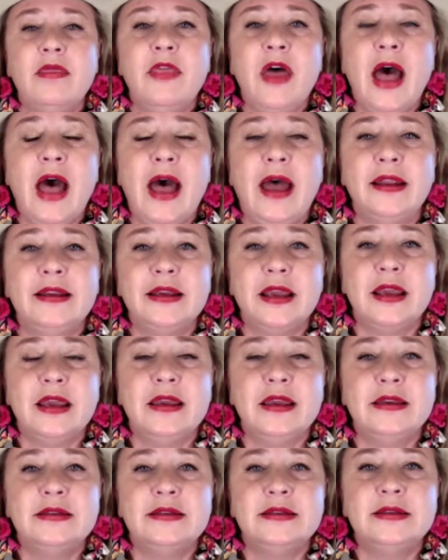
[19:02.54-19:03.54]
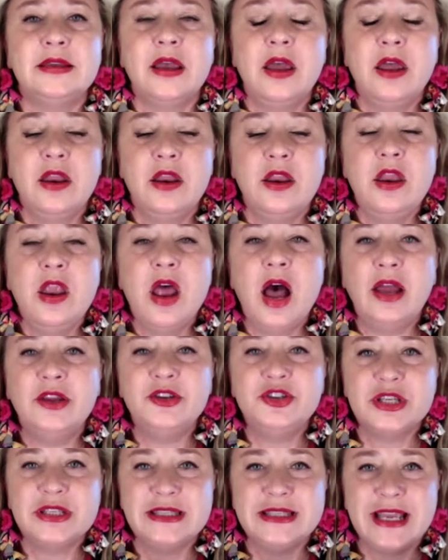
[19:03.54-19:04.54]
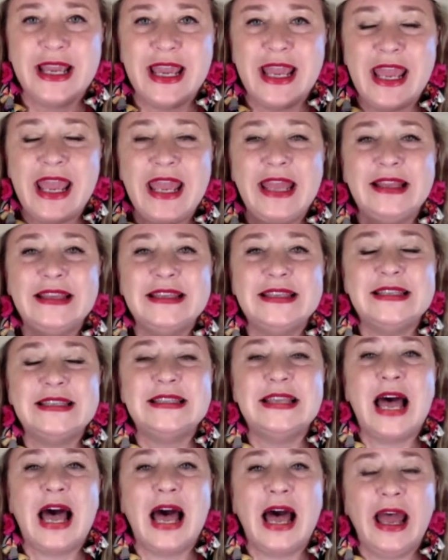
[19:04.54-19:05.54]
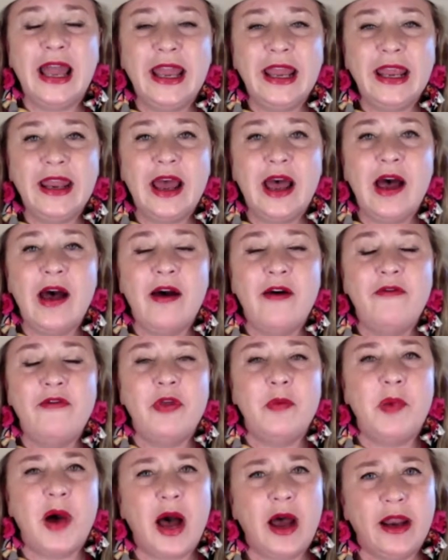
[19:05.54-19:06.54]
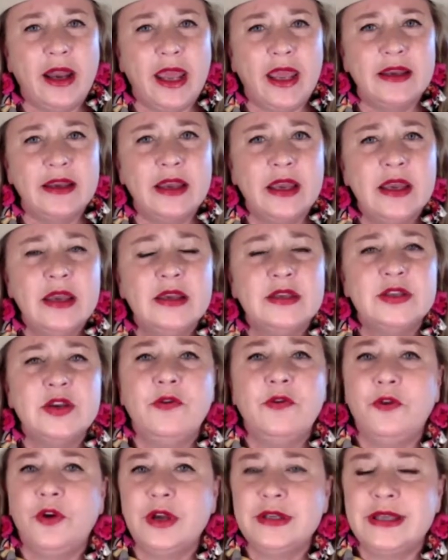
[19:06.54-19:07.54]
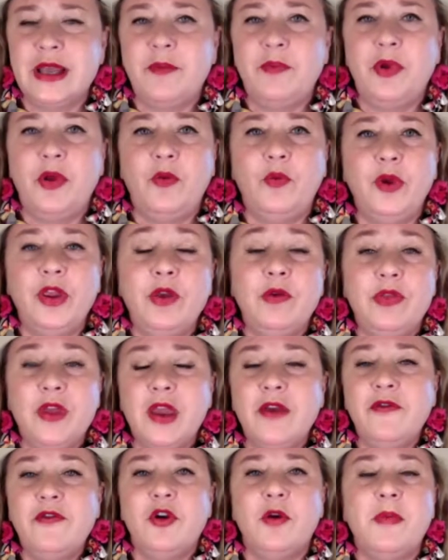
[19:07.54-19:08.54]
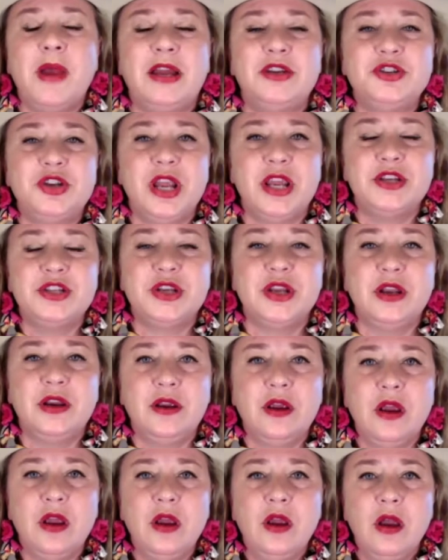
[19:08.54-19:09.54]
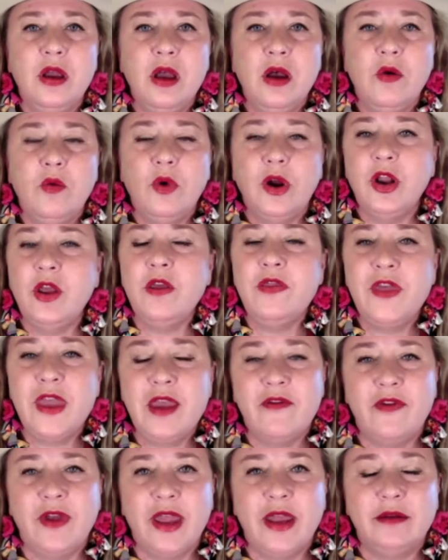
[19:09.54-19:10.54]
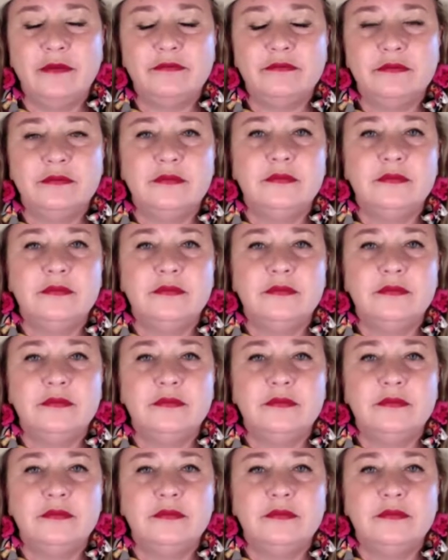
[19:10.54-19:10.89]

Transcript: that is not just inside of the body. So for example, when you think of your imagination, where do you think of it?